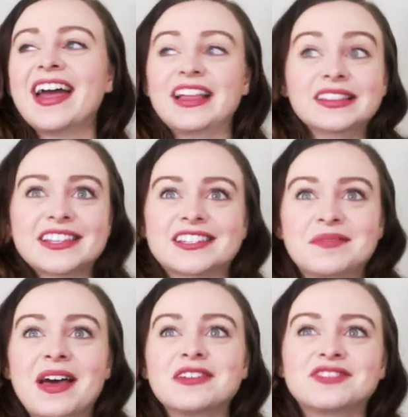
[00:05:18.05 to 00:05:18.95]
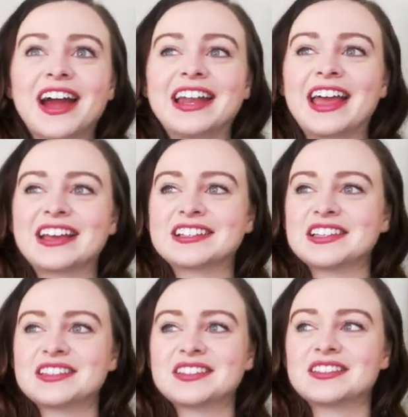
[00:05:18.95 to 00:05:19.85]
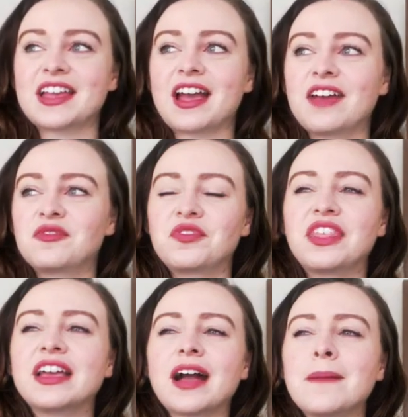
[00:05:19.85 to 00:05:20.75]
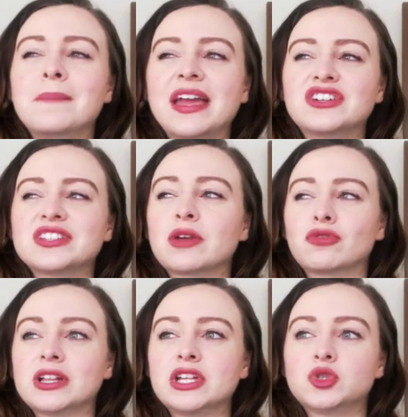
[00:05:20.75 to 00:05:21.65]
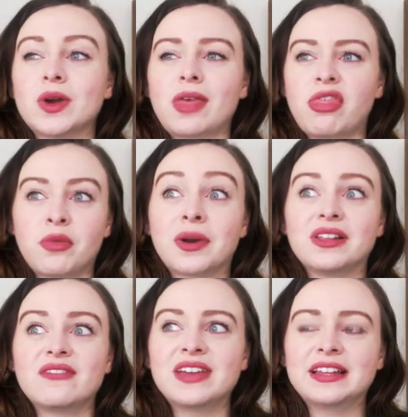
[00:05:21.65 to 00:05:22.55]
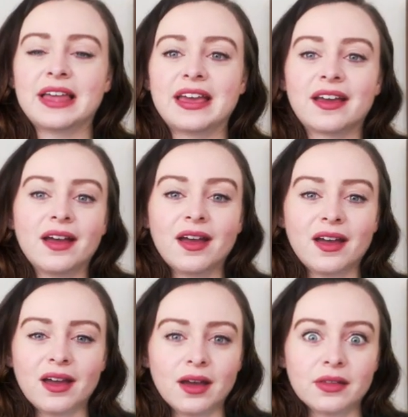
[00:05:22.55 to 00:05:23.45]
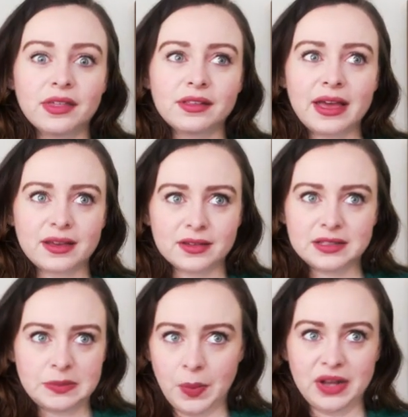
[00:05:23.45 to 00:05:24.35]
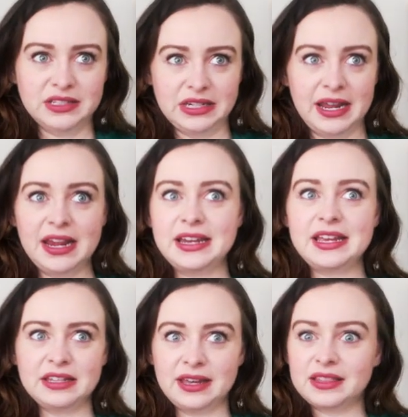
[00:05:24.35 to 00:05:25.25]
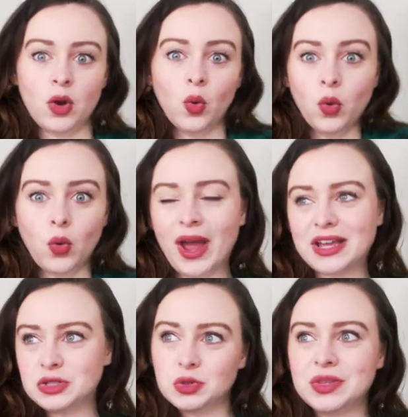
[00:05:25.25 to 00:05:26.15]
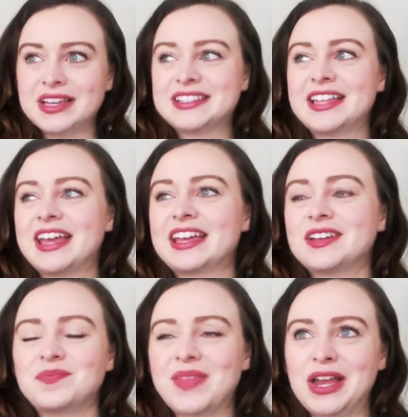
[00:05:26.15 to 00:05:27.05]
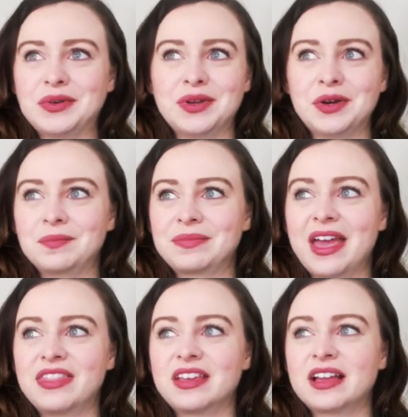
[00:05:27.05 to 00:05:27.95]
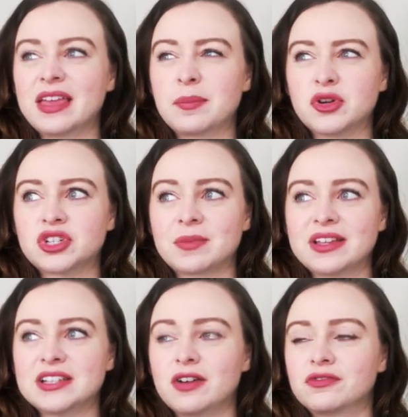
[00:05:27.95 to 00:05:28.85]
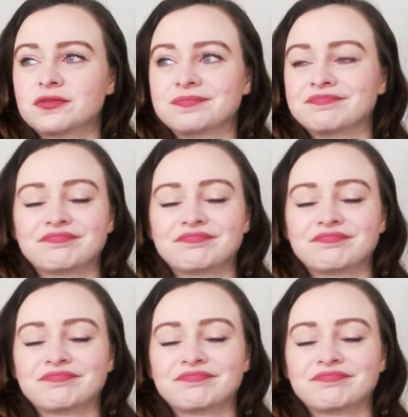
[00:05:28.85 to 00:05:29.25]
and list them that Friday because it's like I think I may just like really enjoy the thrill of it, like the like spontaneity and like the oh I could do this. Like I don't know. I think I like pushing myself.